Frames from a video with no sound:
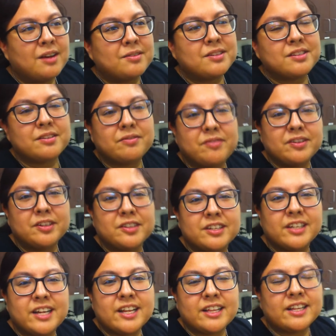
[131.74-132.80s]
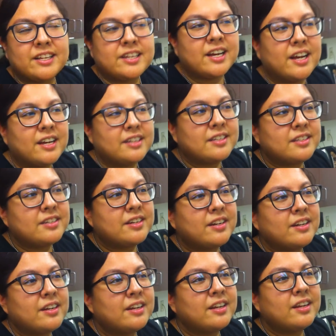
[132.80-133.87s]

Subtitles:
How does it feel to get the test?